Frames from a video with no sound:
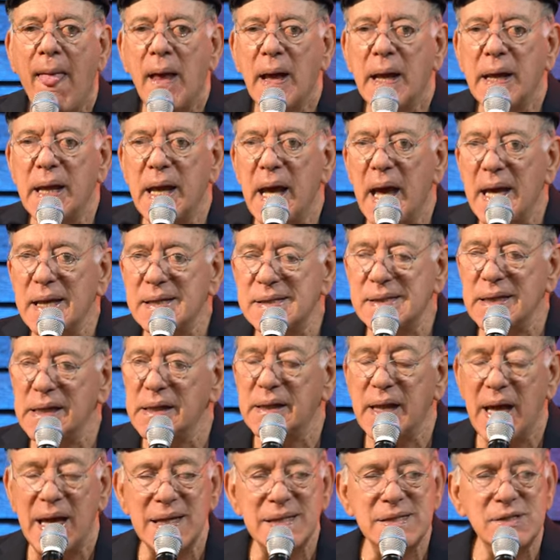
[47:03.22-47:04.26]
It
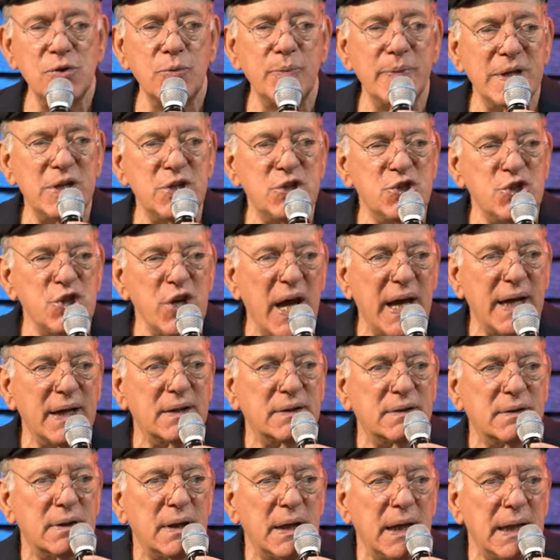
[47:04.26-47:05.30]
has to be
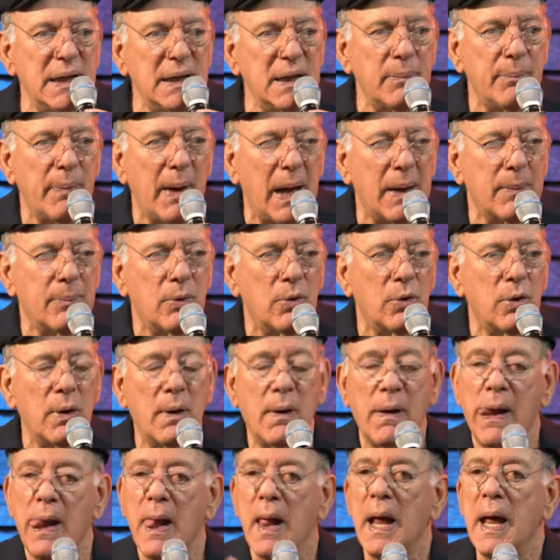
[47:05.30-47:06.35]
checked in the Bible,
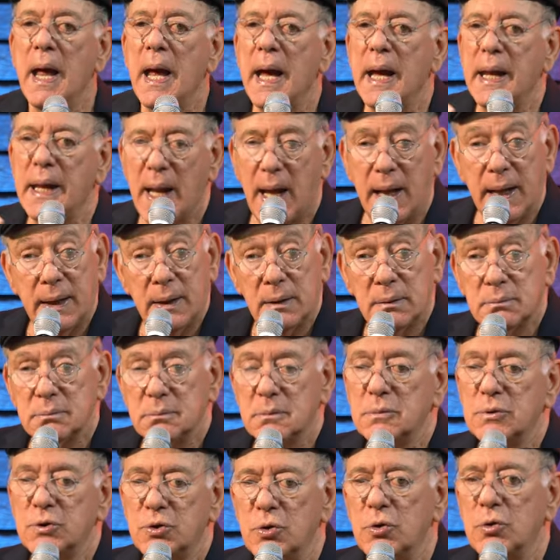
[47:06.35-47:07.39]
and I
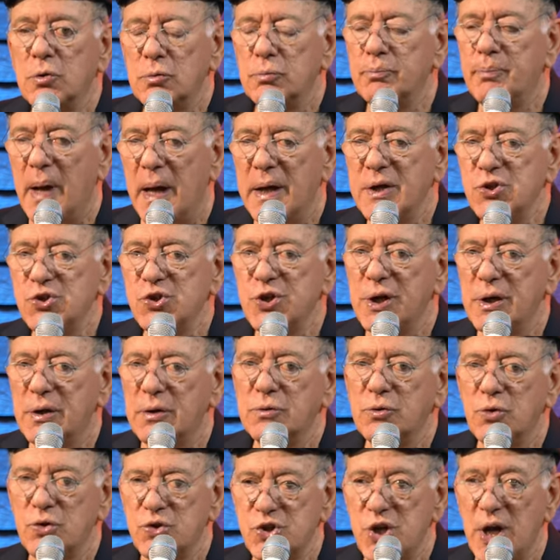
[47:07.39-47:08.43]
do my share
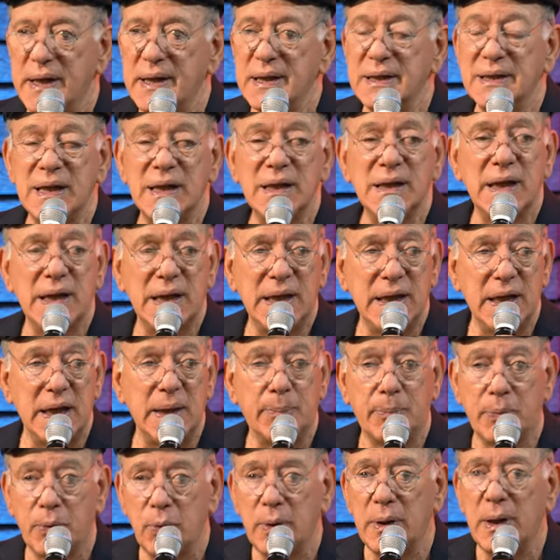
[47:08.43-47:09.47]
to check it in the
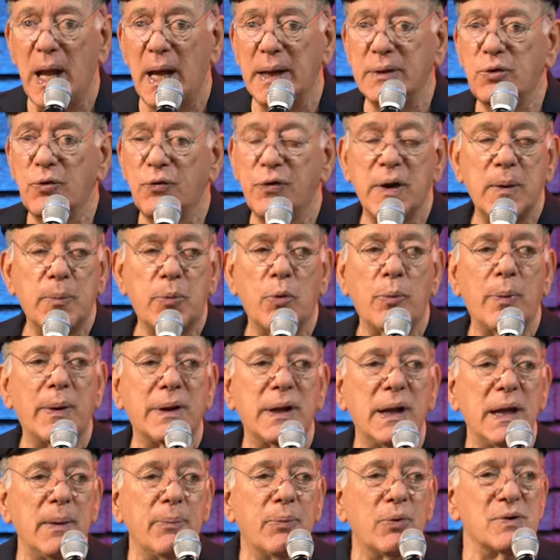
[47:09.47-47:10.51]
Hebrew, in light of Hebrew,
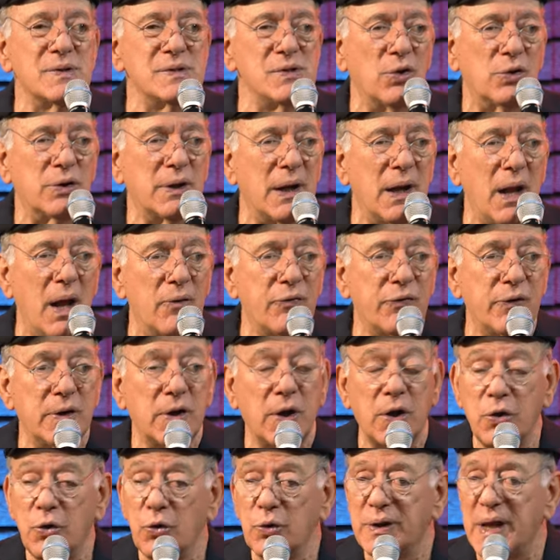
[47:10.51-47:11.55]
but Hebrew is not enough in
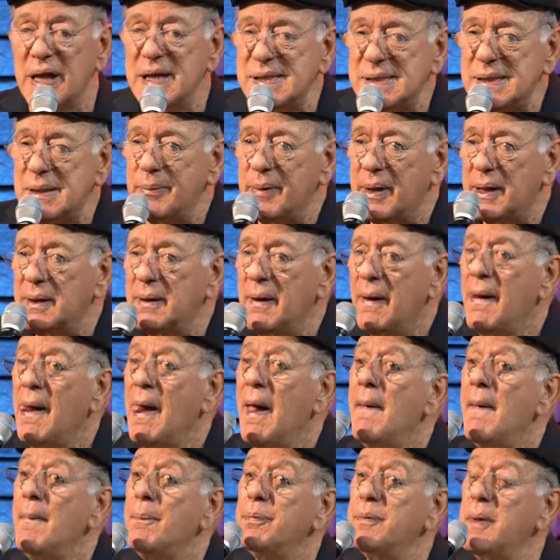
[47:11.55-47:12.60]
the New Testament.
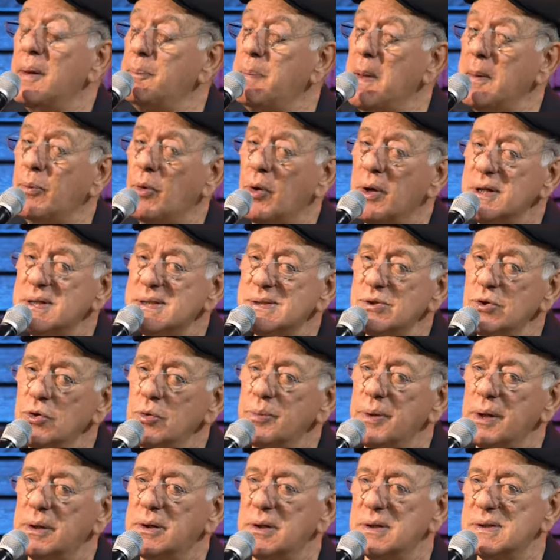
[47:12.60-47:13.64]
The people
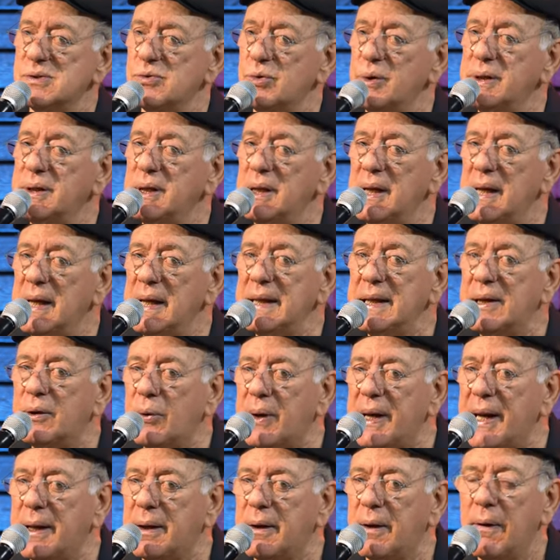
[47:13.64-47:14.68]
assume that it's written in
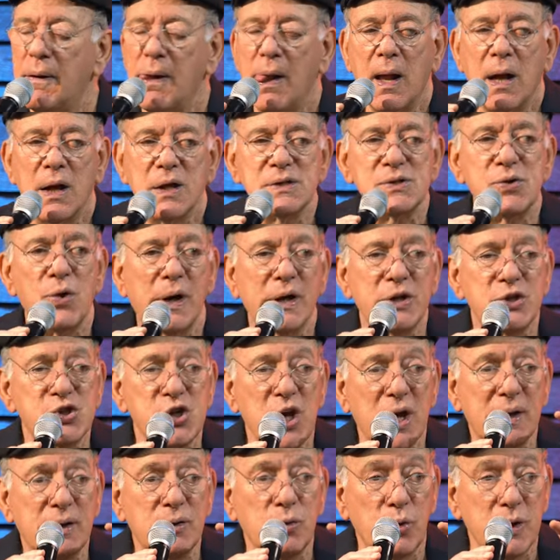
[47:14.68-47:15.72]
Greek, so we
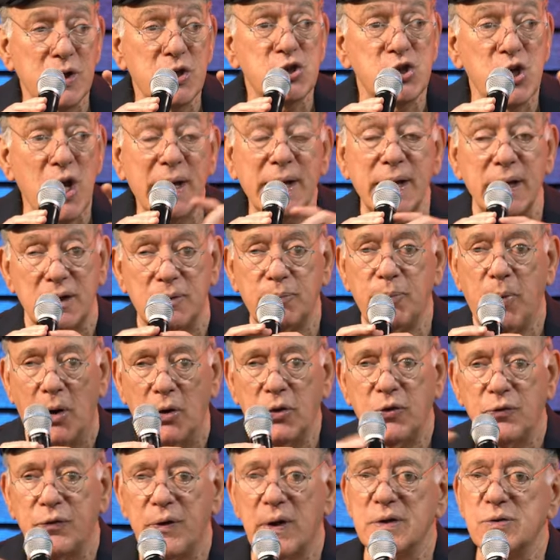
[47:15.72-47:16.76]
check it,
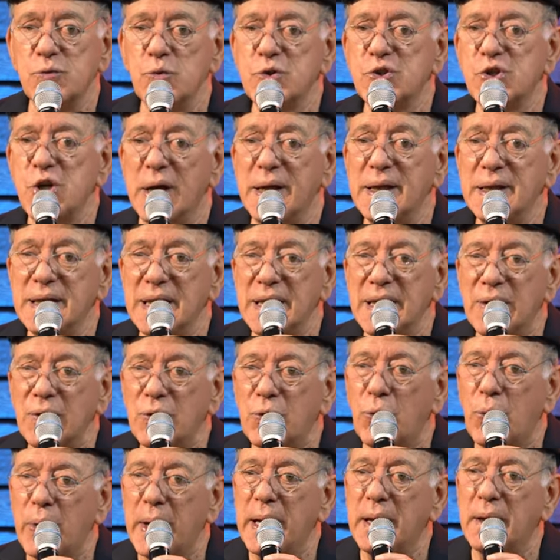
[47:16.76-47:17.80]
both of us. We check it in the
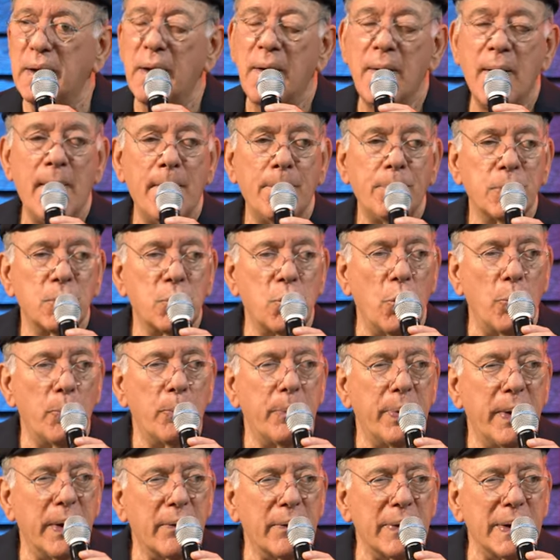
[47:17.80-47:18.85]
Greek,
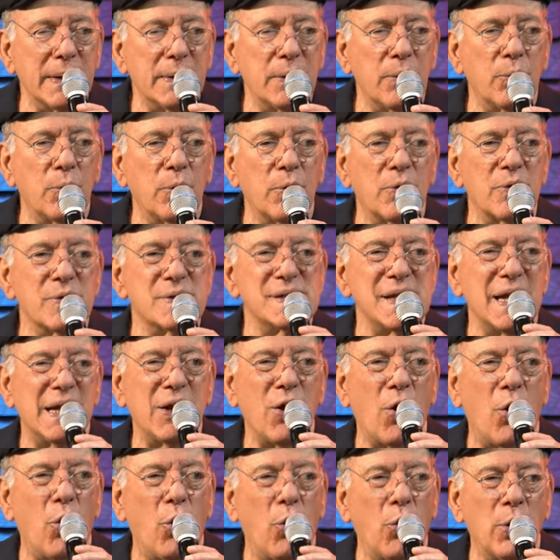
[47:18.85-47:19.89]
comparing the words, and
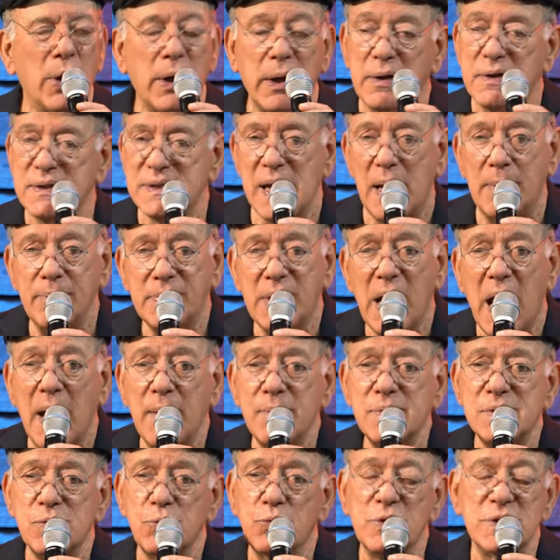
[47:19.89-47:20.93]
only
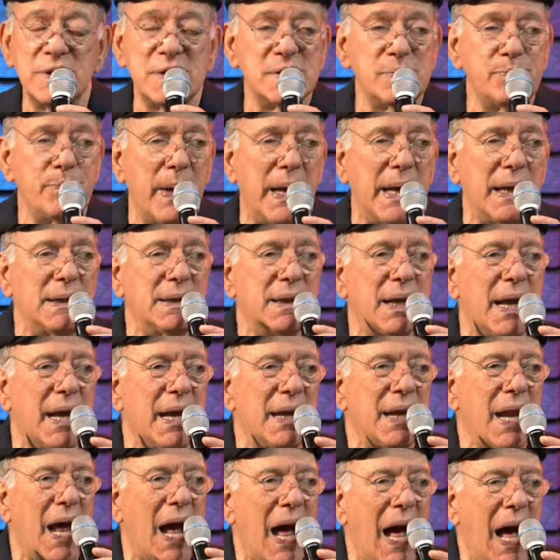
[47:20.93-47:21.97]
sometimes we spend
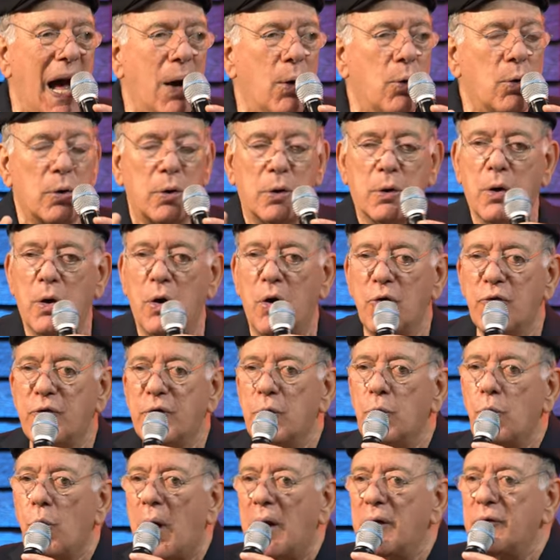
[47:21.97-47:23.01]
an hour
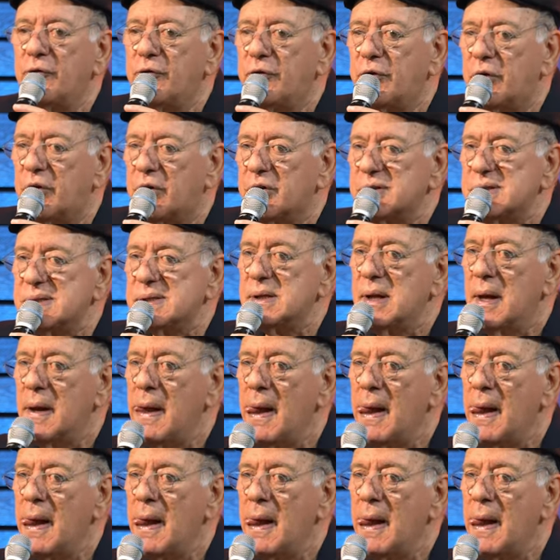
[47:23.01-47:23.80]
over one verse,